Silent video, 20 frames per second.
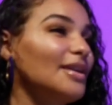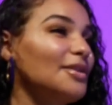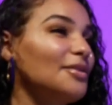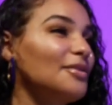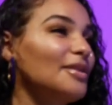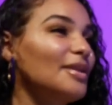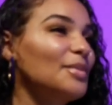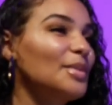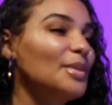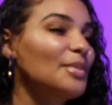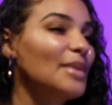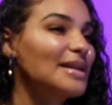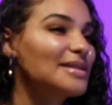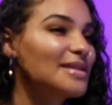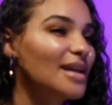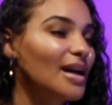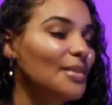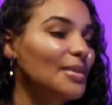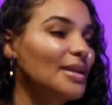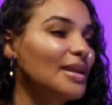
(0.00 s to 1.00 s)
you give me my
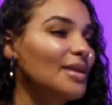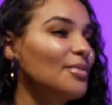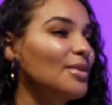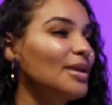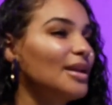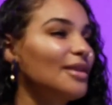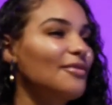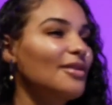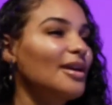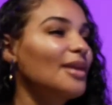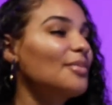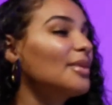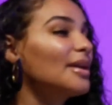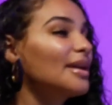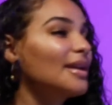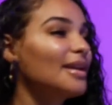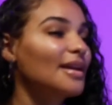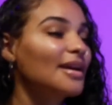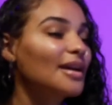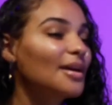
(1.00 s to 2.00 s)
time, and then whenever I'm
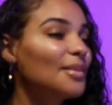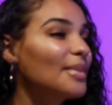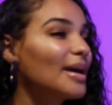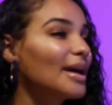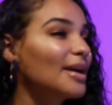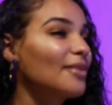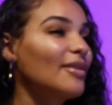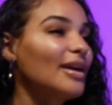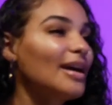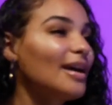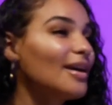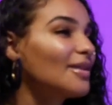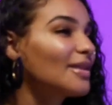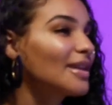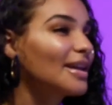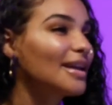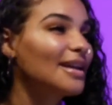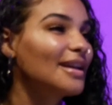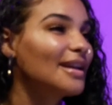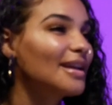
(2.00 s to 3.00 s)
ready to come back around,
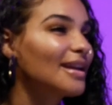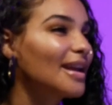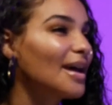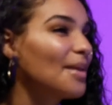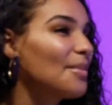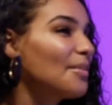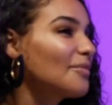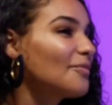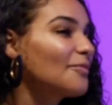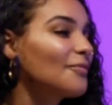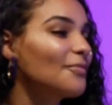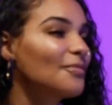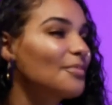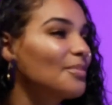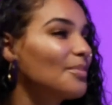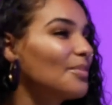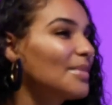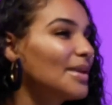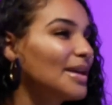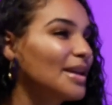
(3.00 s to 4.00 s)
then I'm
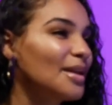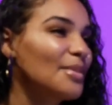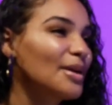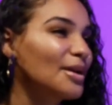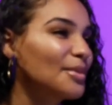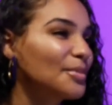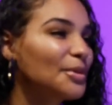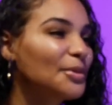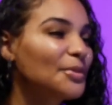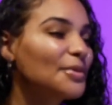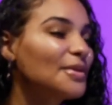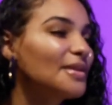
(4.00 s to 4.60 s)
in a better mood.